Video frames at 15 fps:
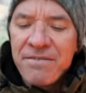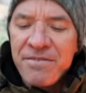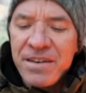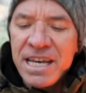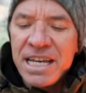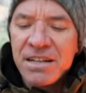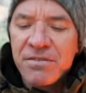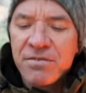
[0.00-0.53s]

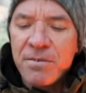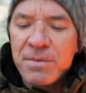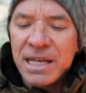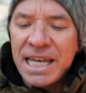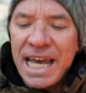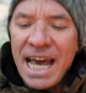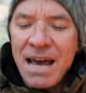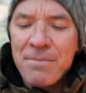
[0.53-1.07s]
feet from the
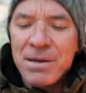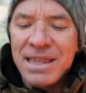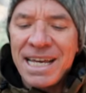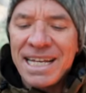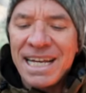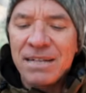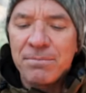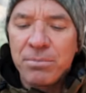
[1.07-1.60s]
cabin
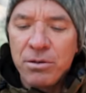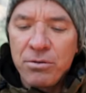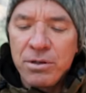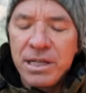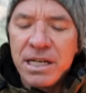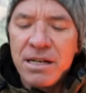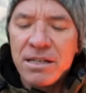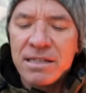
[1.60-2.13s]
that had
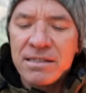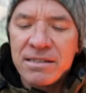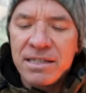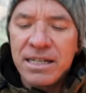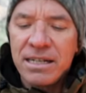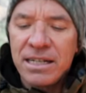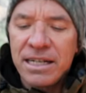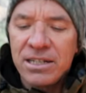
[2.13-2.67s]
bluegill and
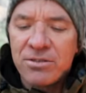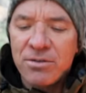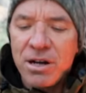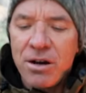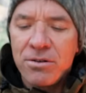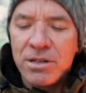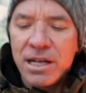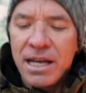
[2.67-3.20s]
steelhead
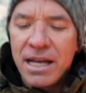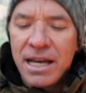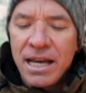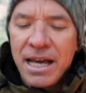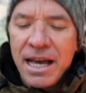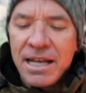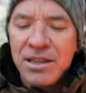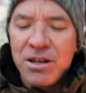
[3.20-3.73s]
trout
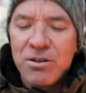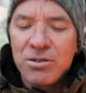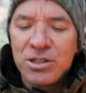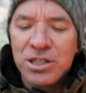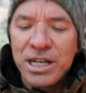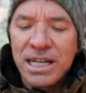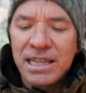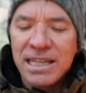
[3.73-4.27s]
and no
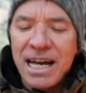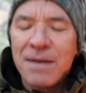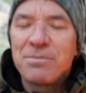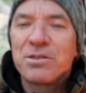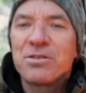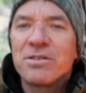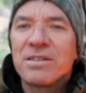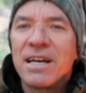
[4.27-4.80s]
shit
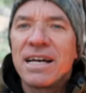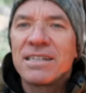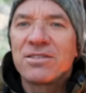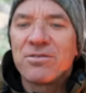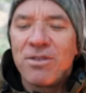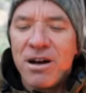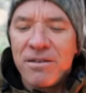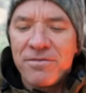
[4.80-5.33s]

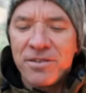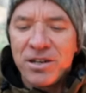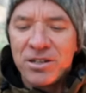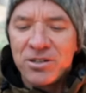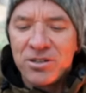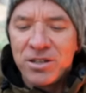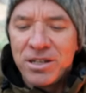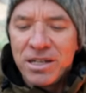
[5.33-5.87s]
lobster-sized
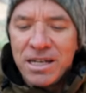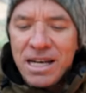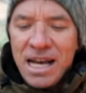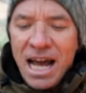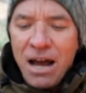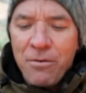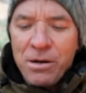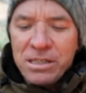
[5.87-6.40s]
crawfish.
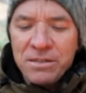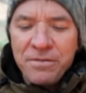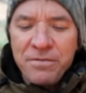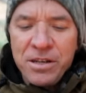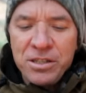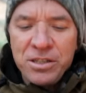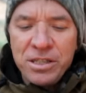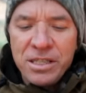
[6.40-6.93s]
I wasn't
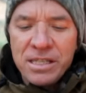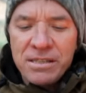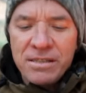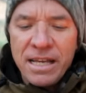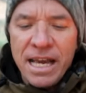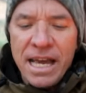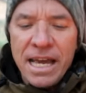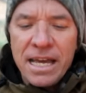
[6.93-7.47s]
fishing this
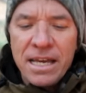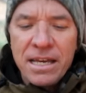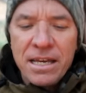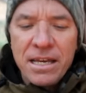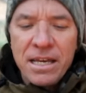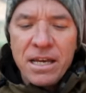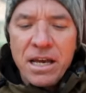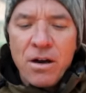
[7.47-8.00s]
day,
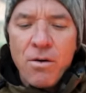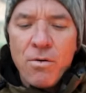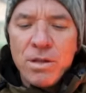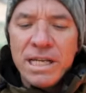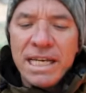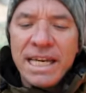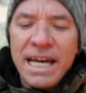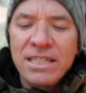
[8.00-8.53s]

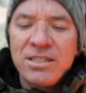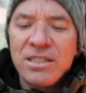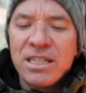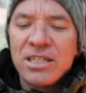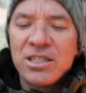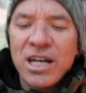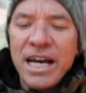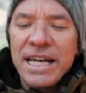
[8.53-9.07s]
only catching
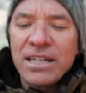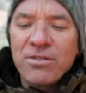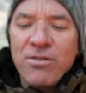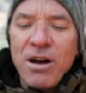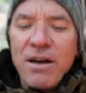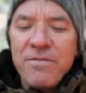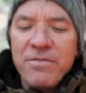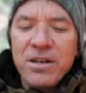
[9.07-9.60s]
the giant
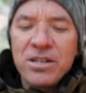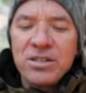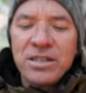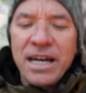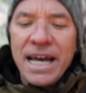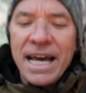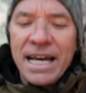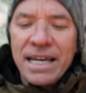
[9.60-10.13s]
crawfish
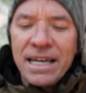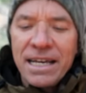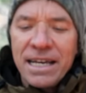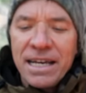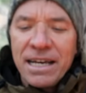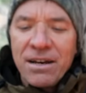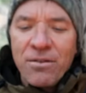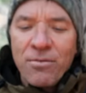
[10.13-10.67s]
I uh,
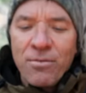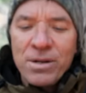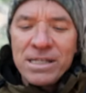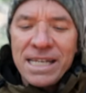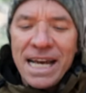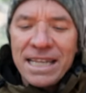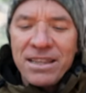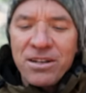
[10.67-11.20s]

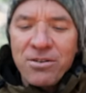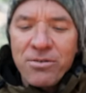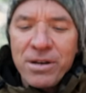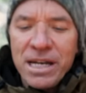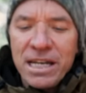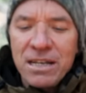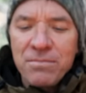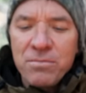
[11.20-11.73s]
was at the
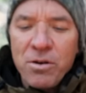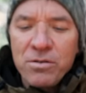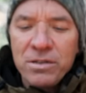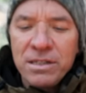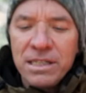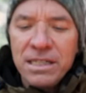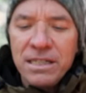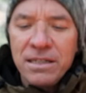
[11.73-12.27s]
creek
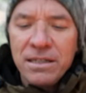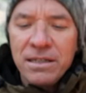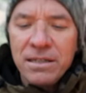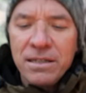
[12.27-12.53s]
mostly